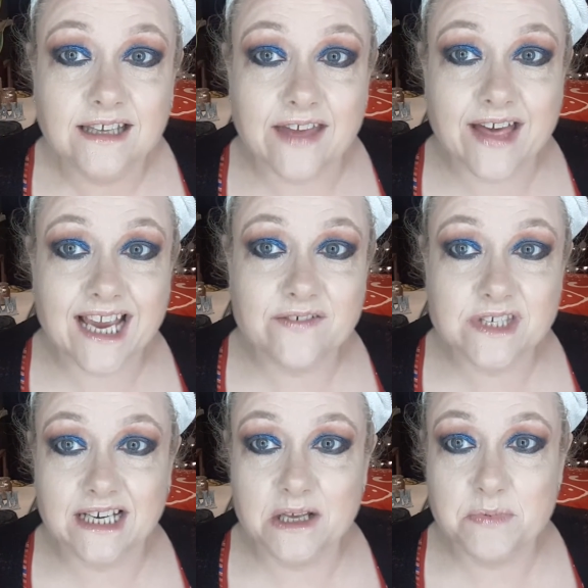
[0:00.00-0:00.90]
Yeah, that
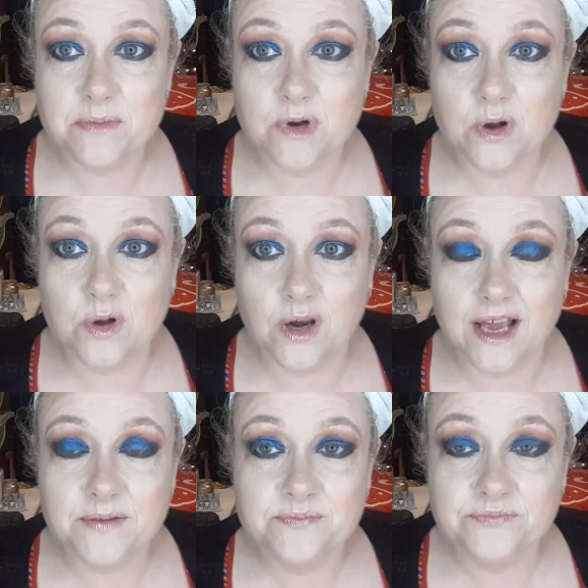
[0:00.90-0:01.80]
gives it a little bit more
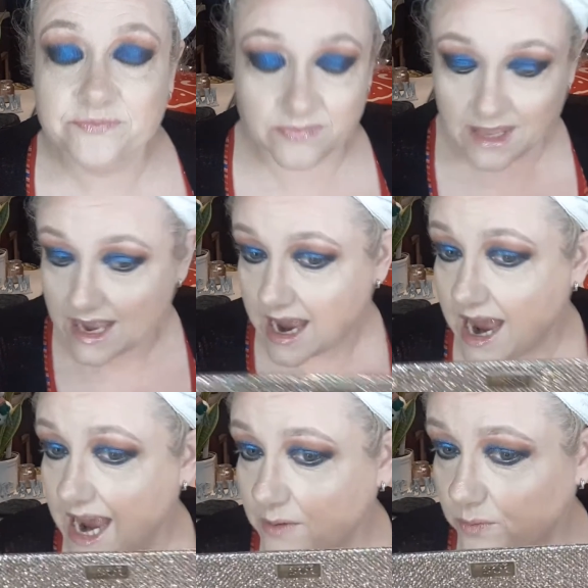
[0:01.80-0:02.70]
colour.
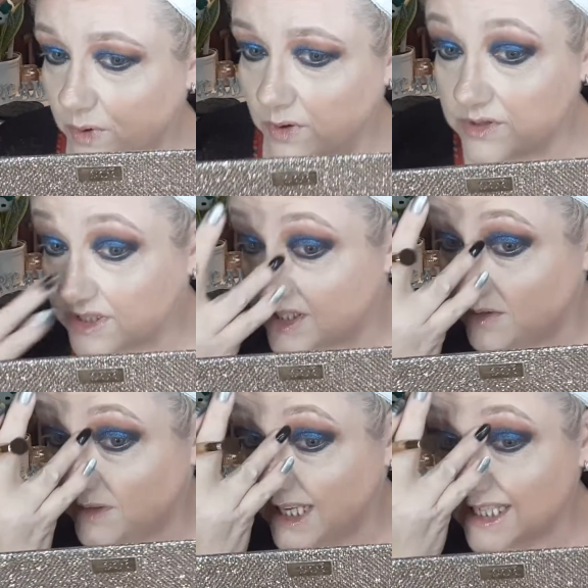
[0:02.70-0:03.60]
I would
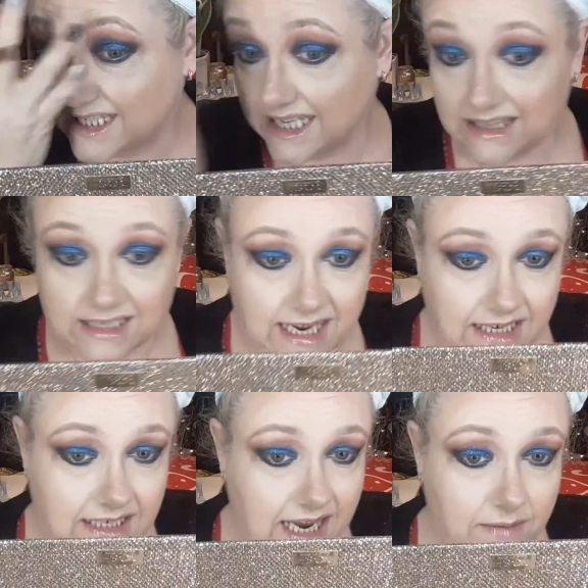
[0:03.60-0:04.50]
do this in the
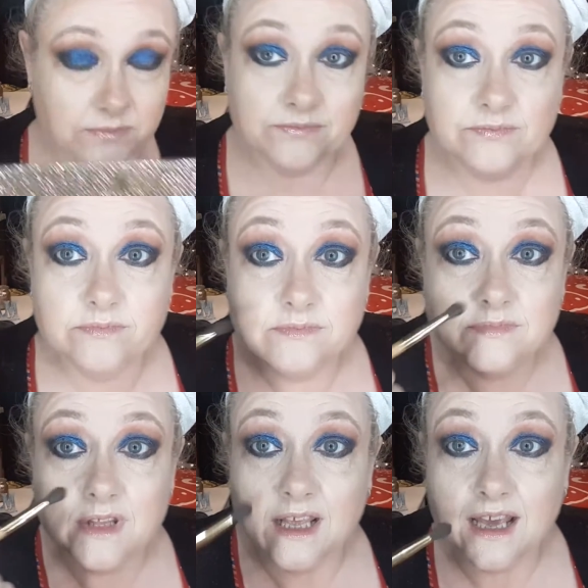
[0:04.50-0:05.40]
daytime.
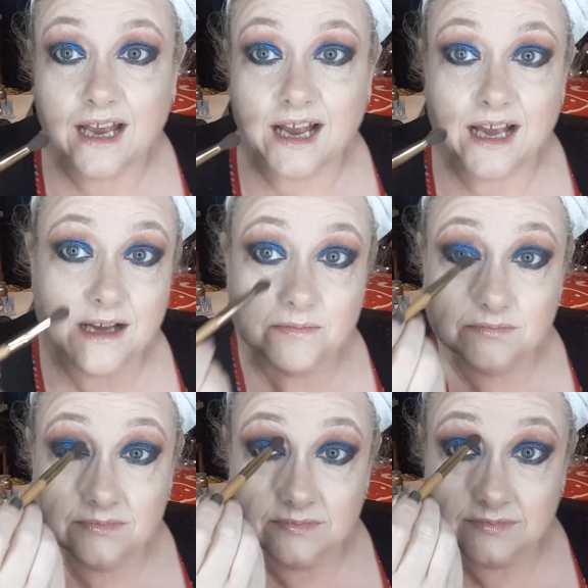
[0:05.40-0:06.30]
I
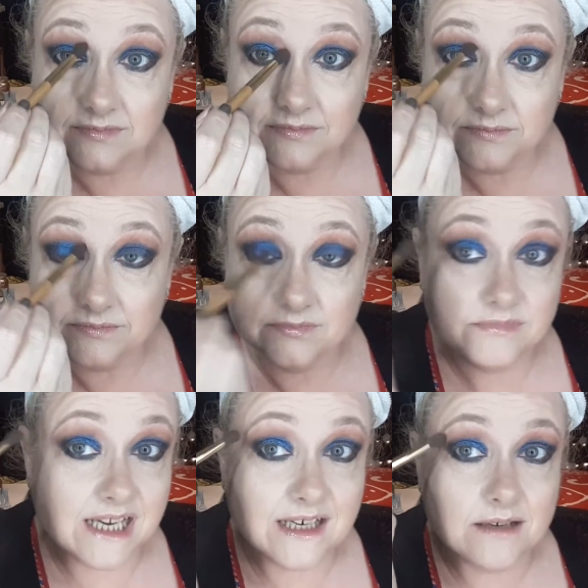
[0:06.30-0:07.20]

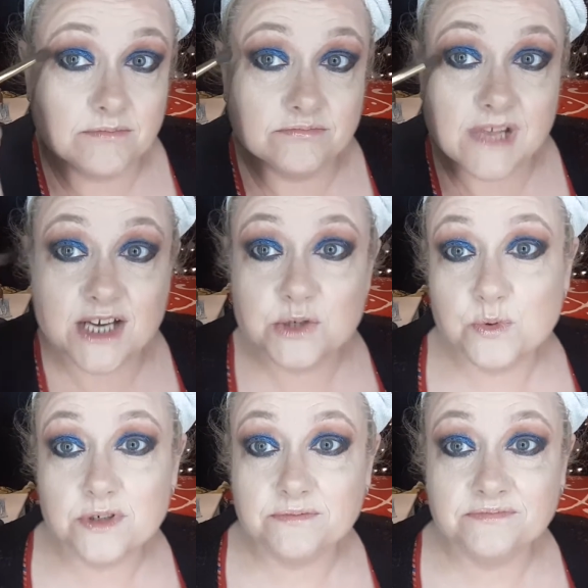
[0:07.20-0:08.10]
don't know. I just
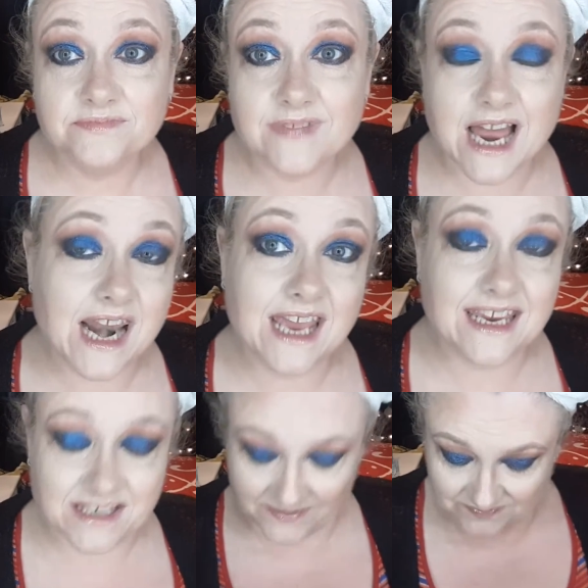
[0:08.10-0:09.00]
would. I
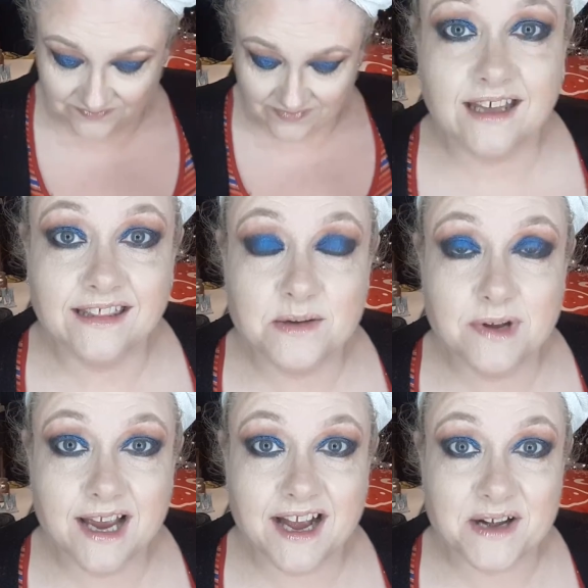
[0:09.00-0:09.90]
like it. And there
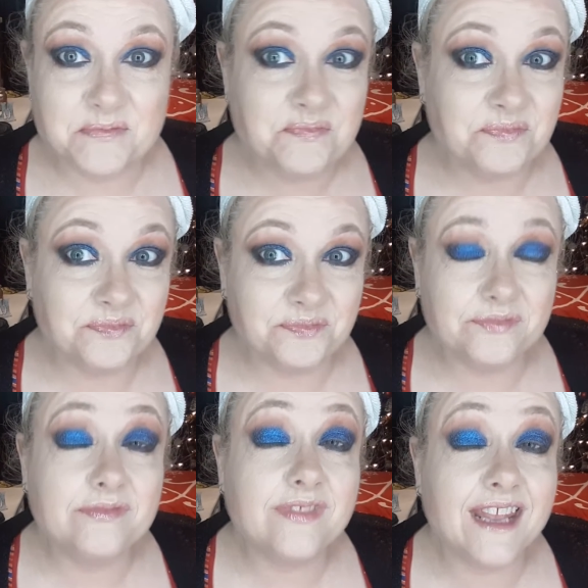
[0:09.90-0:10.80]
we are.
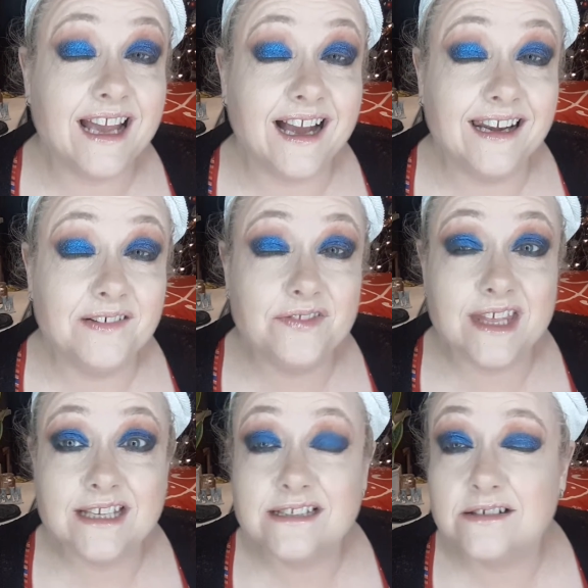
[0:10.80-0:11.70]
I love
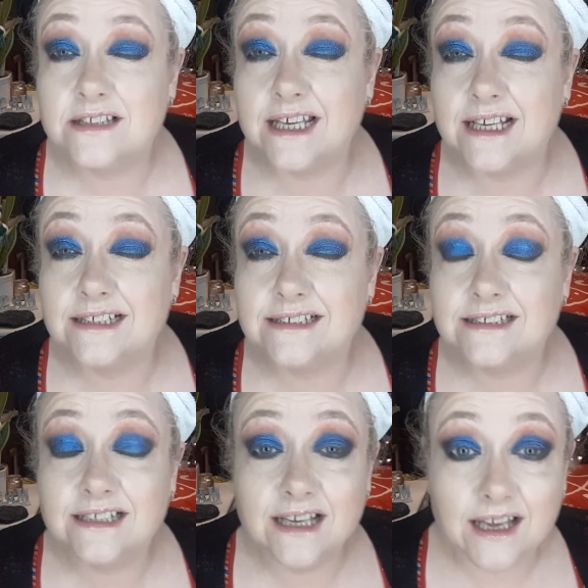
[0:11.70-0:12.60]
this. Look at this.
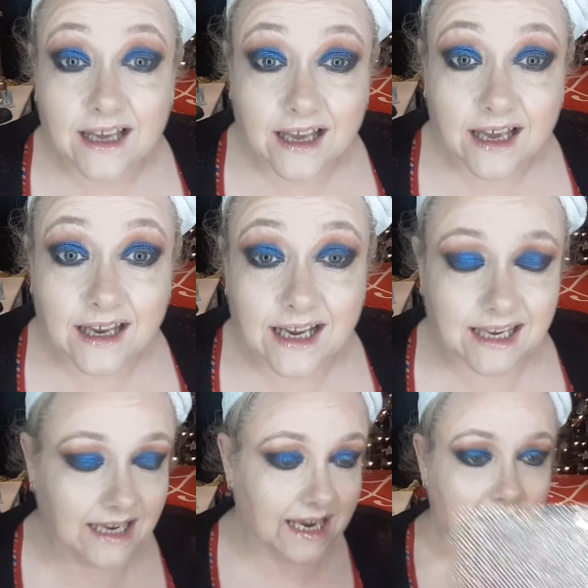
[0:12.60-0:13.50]
And I can